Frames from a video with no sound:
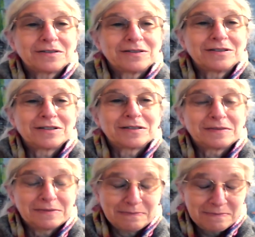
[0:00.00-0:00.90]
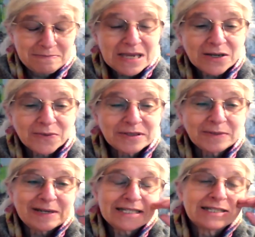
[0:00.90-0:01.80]
her meeting with the
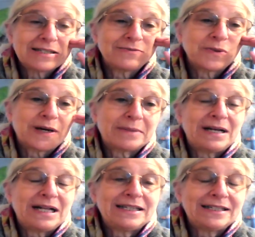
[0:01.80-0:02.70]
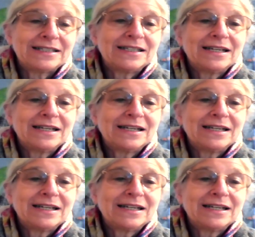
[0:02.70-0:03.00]
president of Guatemala.